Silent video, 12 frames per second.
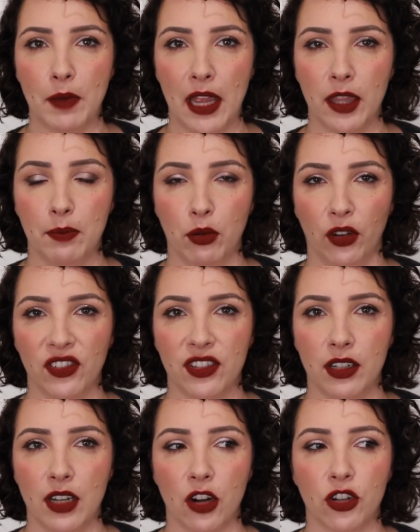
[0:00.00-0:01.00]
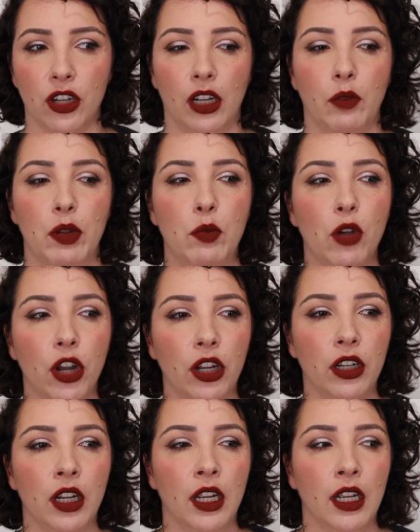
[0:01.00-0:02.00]
about the Bronze Seduction, and we
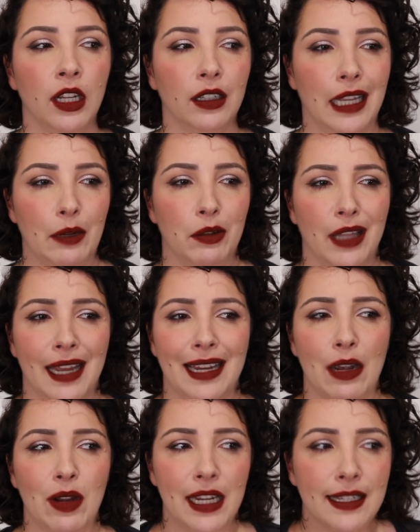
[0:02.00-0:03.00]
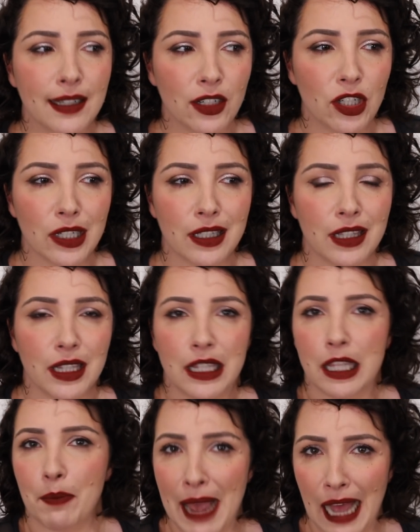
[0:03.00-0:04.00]
weren't like, we're like, is it just
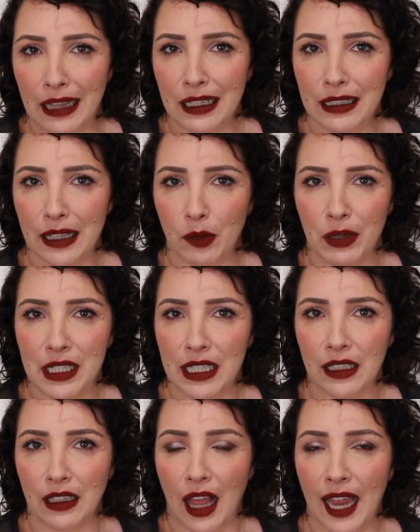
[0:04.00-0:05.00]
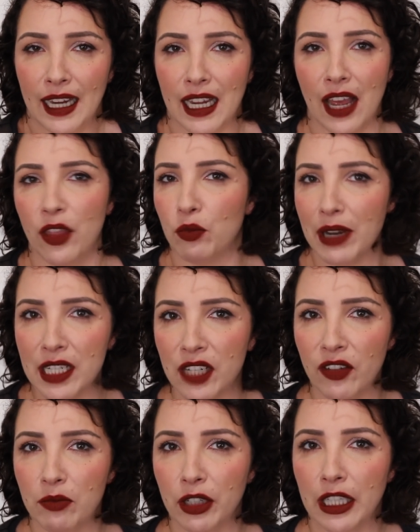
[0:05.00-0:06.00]
the palette that we didn't like? Are the rest
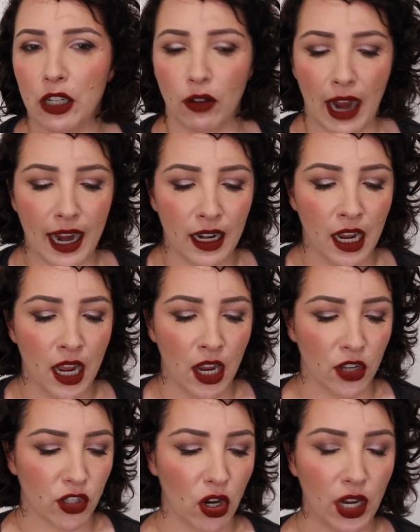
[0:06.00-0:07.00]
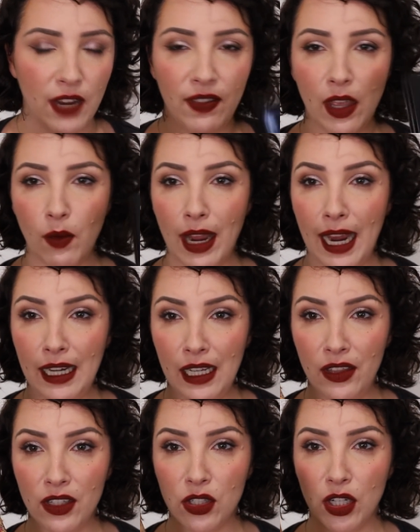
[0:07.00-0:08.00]
of them really great? So if there were any
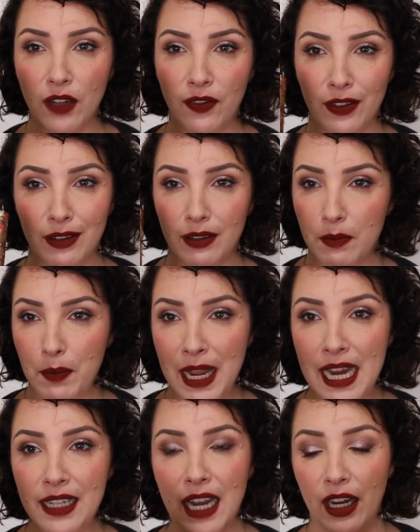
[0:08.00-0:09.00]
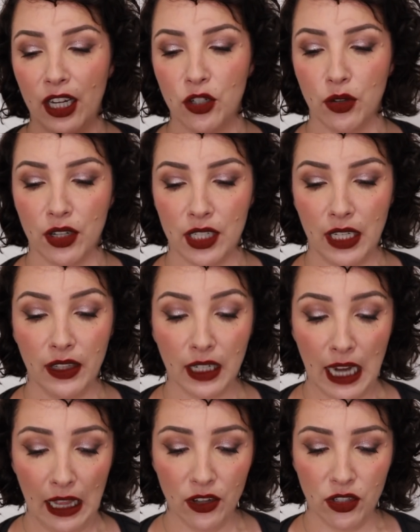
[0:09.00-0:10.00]
that sort of piqued our interest in the
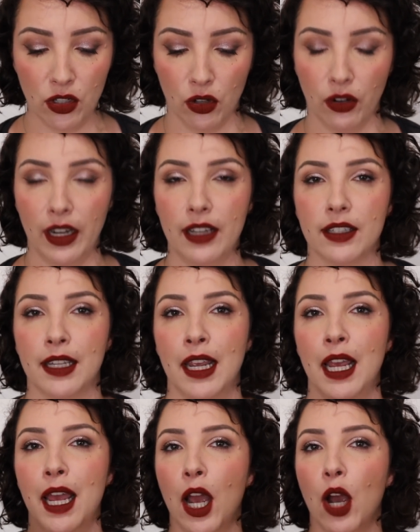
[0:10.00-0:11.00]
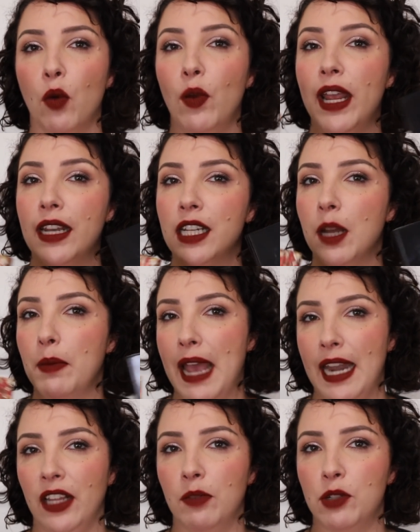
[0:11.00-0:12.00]
color stories, we ended up
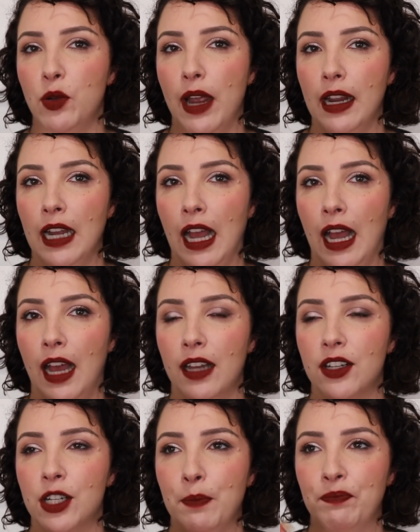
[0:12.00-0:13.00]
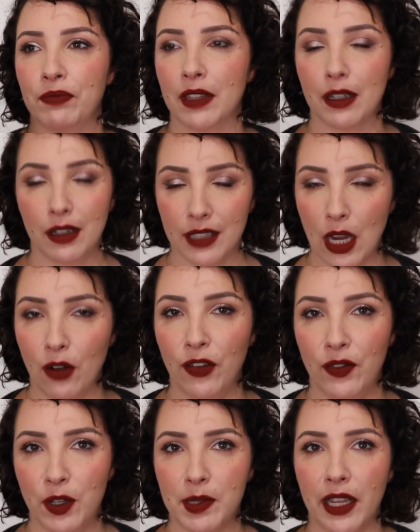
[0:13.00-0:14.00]
adding them to our cart because they were
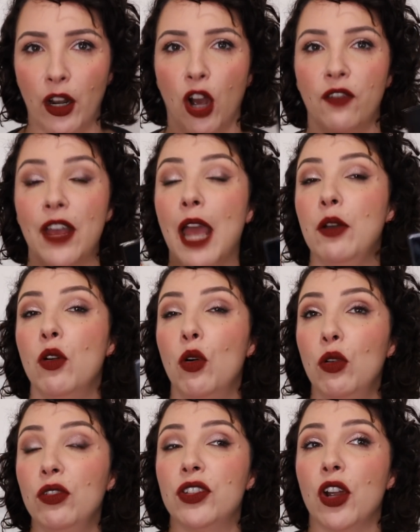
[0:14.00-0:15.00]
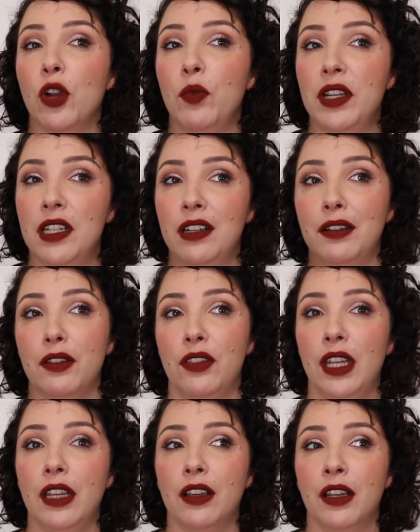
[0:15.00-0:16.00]
50% off. And also we didn't
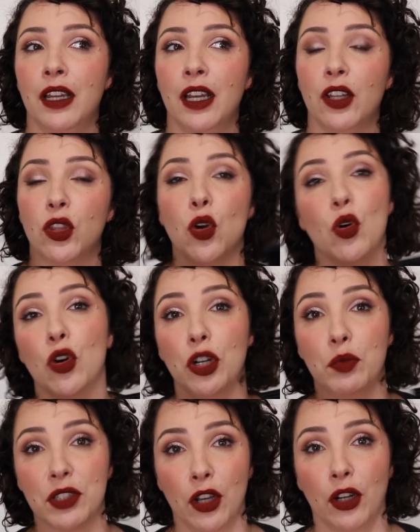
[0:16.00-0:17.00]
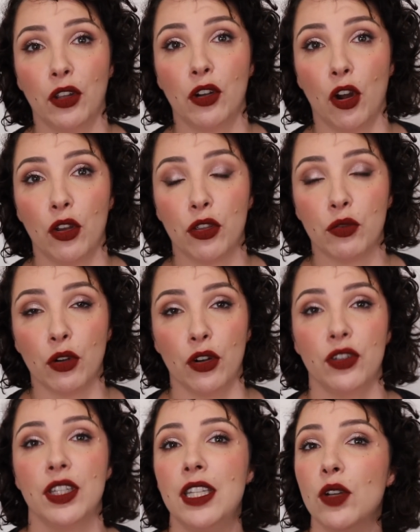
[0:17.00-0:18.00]
think the order was gonna go
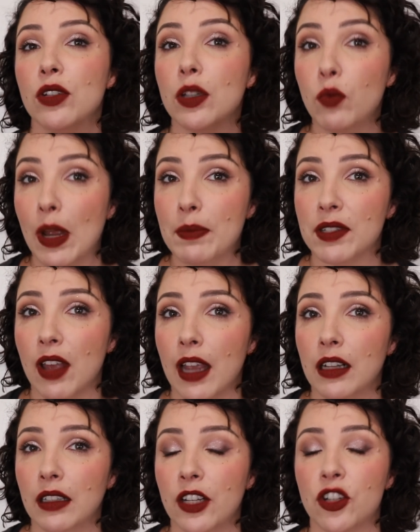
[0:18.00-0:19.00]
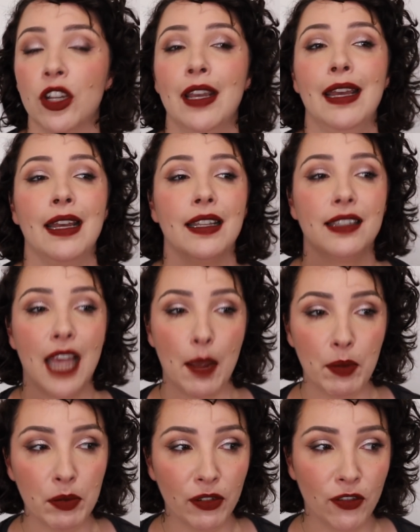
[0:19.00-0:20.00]
through. Since it was a website glitch, it's
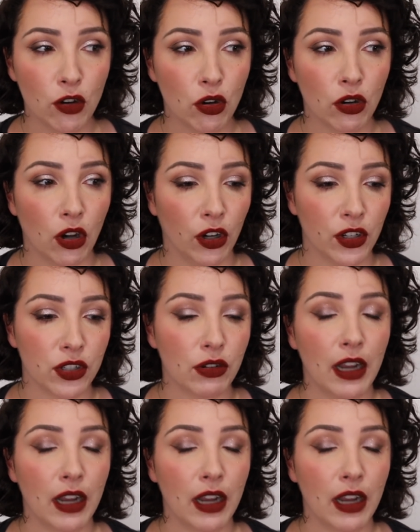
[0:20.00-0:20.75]
happened before on